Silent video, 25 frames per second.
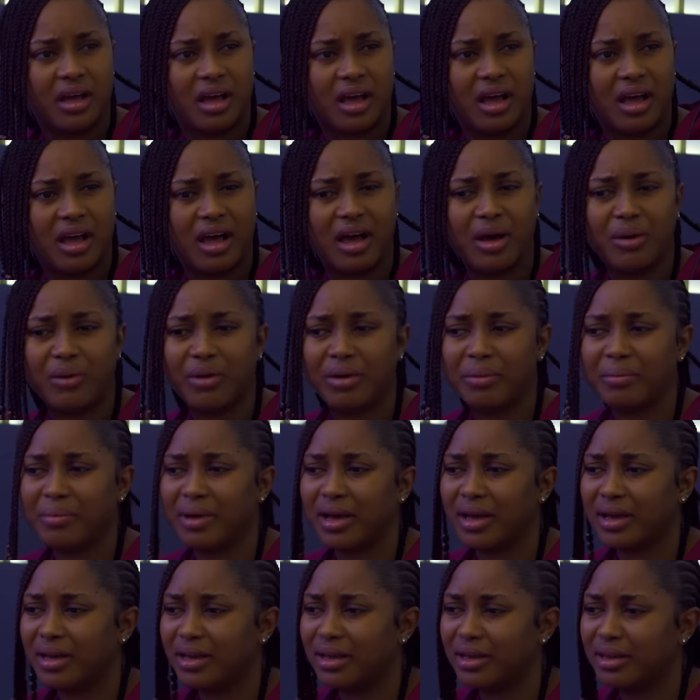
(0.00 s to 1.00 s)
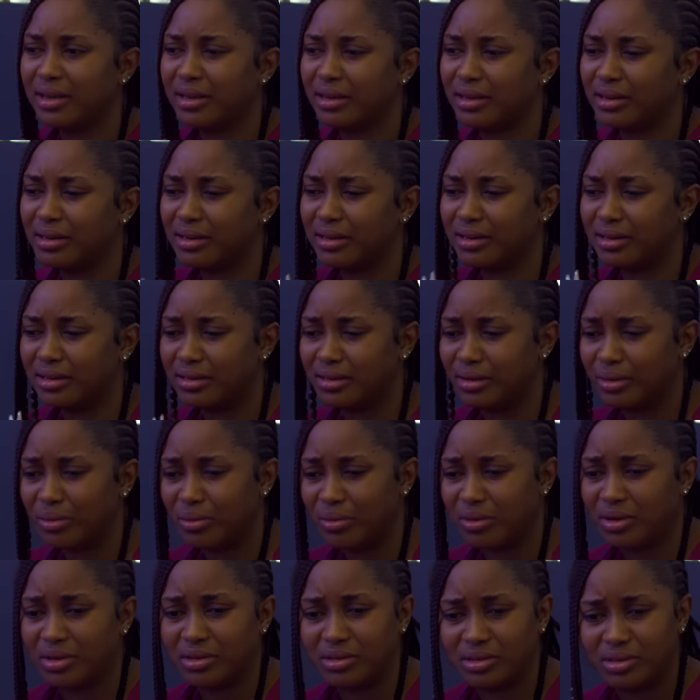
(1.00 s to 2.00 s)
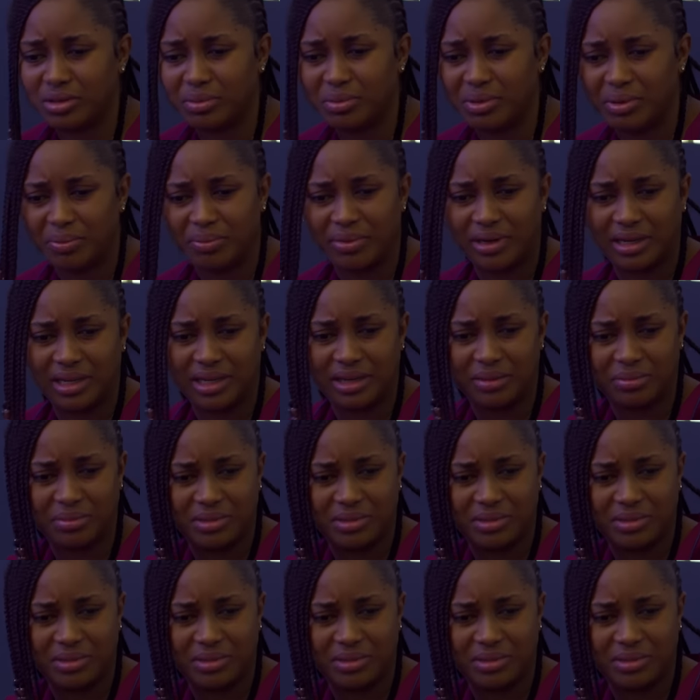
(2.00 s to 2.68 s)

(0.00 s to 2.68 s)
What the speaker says: How am I the one to be blamed?